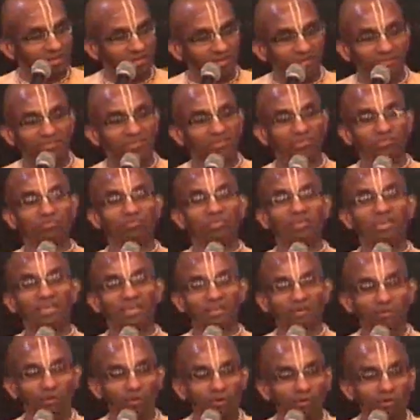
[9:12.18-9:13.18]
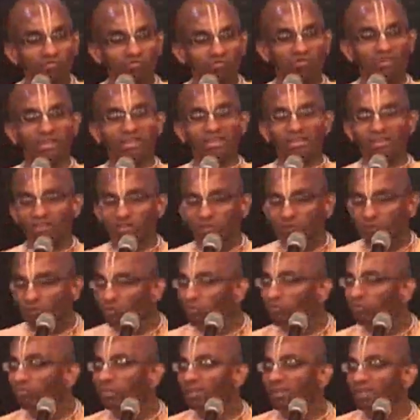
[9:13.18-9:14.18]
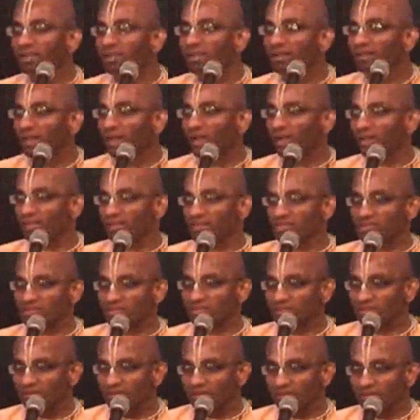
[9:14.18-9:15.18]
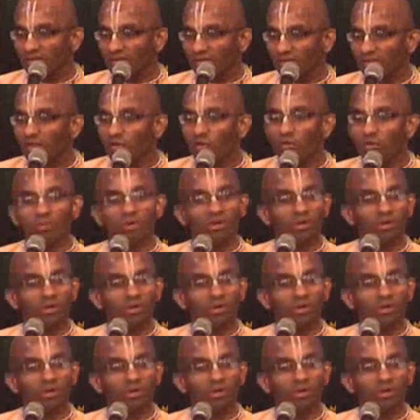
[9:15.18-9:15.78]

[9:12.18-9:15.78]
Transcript: just feeling good, feeling new, feeling nice, then who will